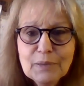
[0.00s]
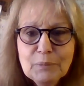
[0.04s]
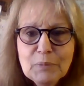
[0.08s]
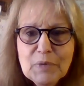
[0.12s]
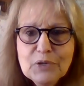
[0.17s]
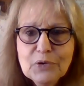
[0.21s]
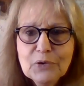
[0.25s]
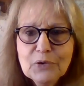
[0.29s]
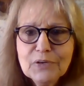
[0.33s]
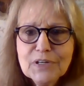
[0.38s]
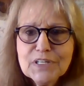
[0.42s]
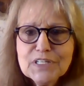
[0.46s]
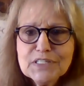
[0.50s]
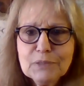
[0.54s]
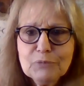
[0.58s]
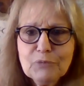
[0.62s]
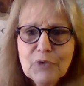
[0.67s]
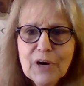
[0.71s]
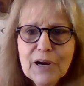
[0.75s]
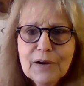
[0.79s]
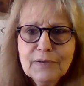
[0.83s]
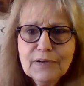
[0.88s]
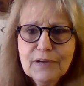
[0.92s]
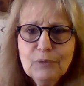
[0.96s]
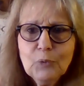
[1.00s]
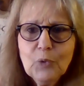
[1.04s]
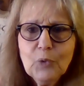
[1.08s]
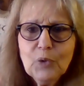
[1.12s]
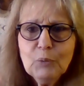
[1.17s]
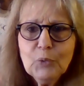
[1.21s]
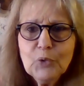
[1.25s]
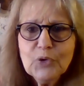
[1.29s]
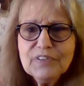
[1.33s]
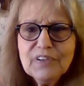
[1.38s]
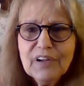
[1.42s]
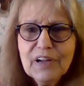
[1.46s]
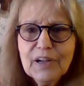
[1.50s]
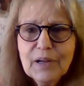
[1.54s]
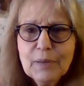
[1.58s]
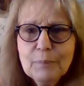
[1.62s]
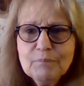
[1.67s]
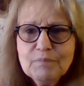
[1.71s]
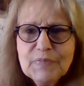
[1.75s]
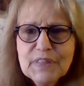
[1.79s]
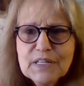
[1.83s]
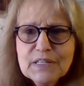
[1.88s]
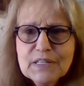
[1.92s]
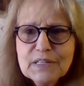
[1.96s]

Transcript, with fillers: let me turn this around one more time.